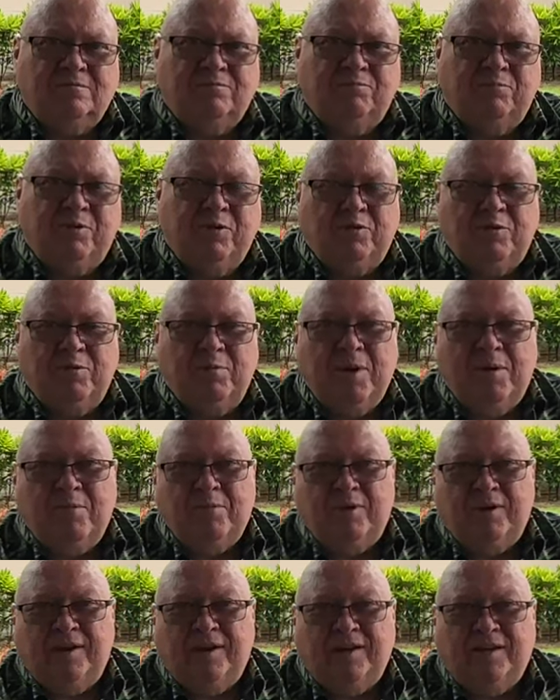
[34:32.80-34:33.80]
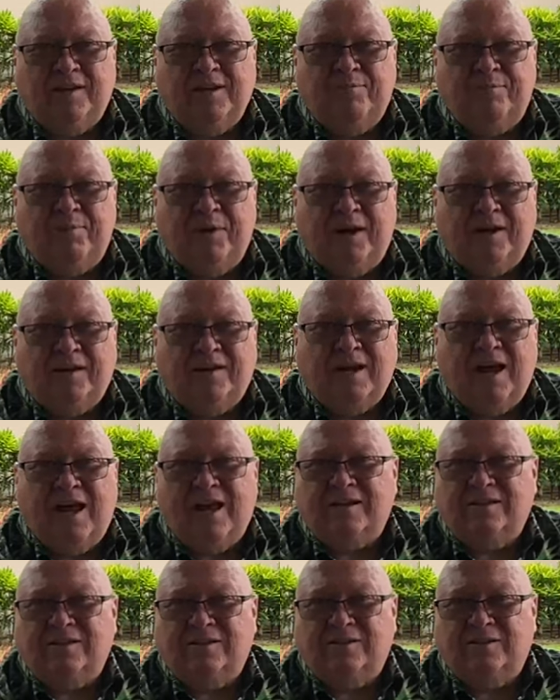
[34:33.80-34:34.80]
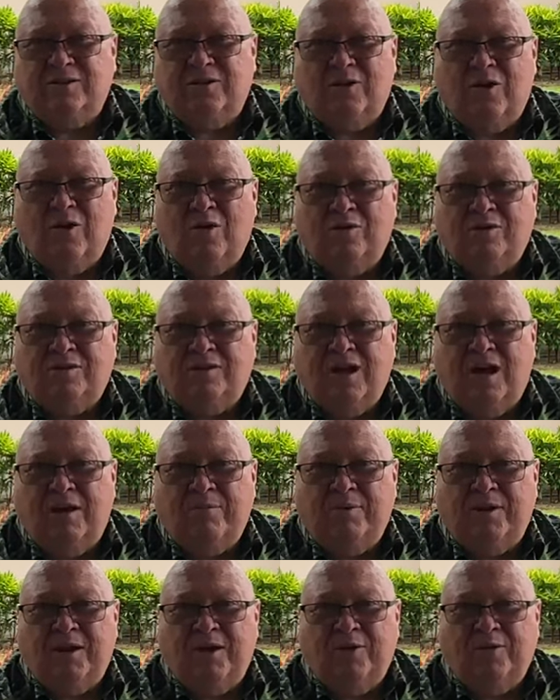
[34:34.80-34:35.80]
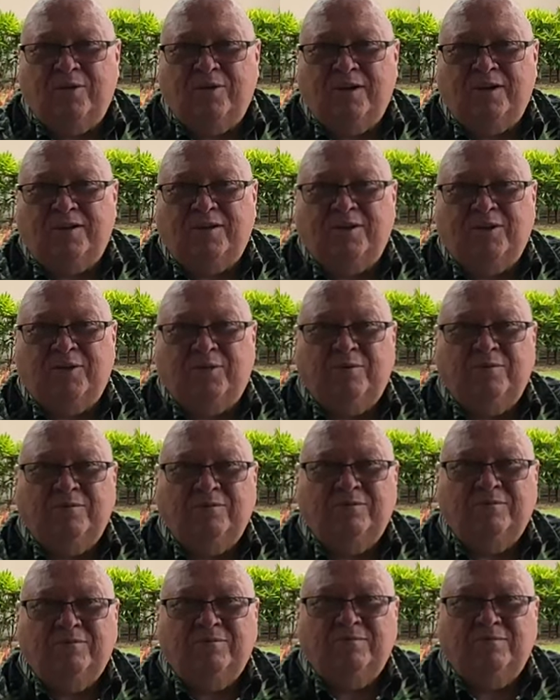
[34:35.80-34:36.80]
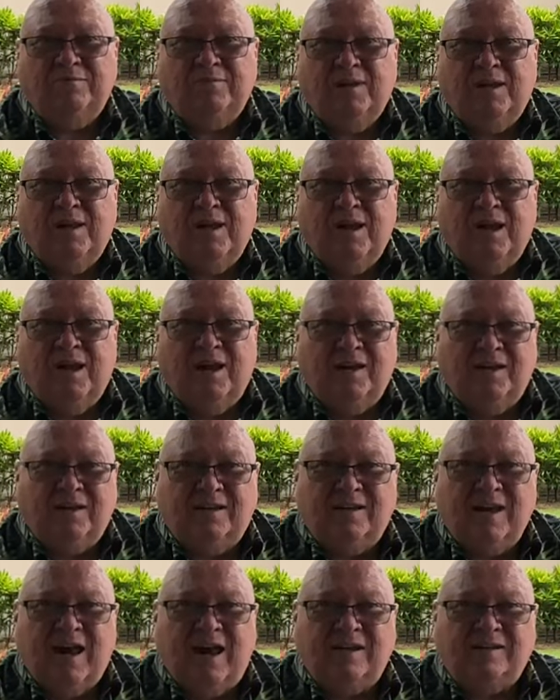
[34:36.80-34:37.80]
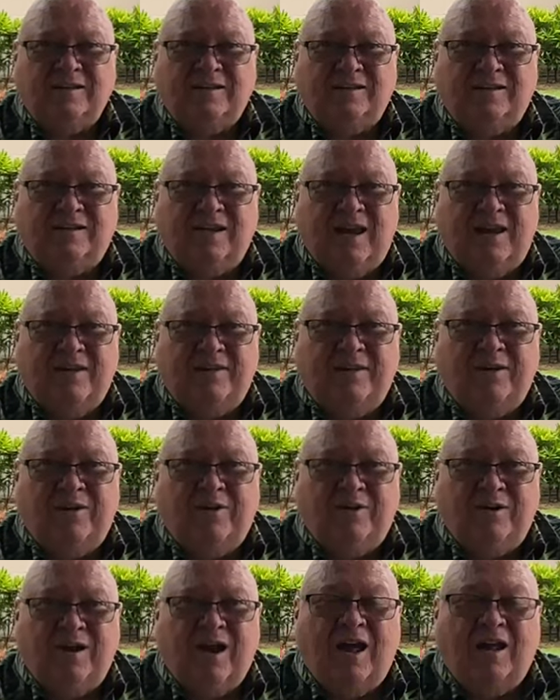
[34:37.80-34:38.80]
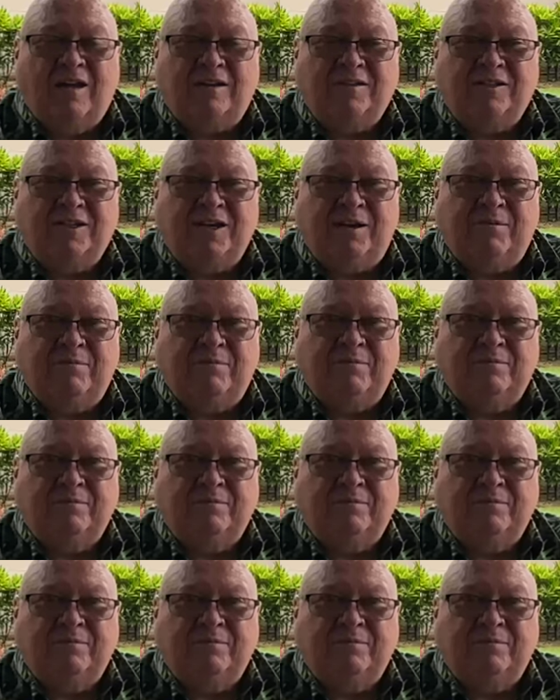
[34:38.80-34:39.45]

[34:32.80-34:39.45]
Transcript: But remember, they did pay taxes on all the time they owned it too. And the taxes down there are not cheap.